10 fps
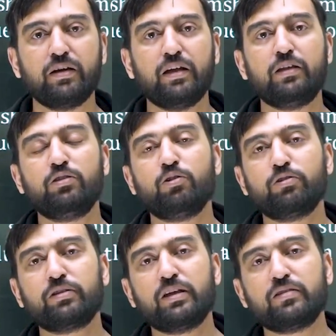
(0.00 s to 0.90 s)
In those
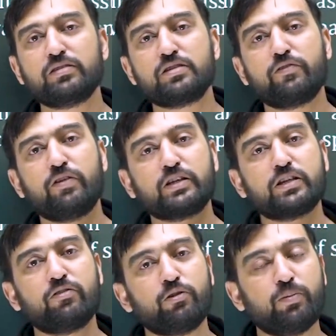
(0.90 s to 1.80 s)
cases
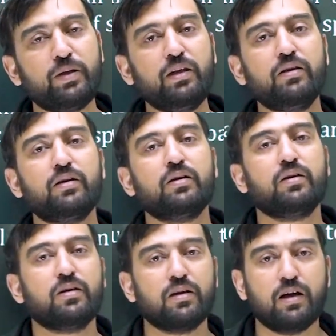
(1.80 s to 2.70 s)
deflection would be
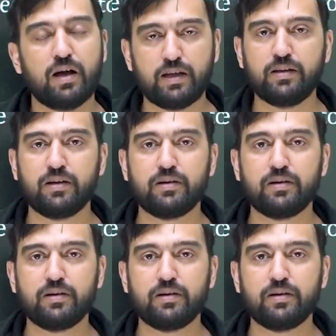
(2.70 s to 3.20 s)
higher.